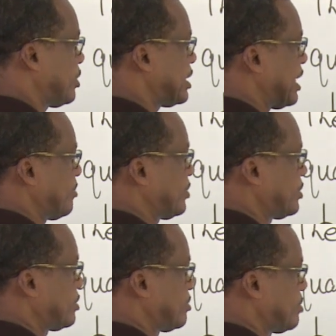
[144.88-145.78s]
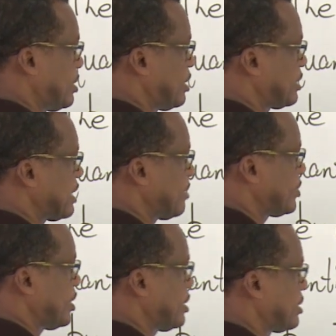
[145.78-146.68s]
3 times. 8
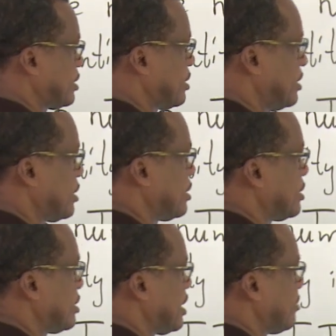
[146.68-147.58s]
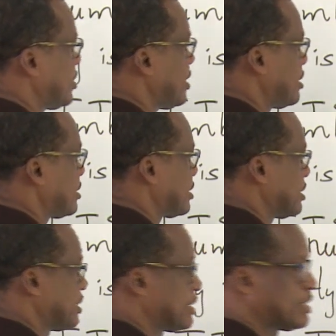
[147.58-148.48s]
times 8 times 8.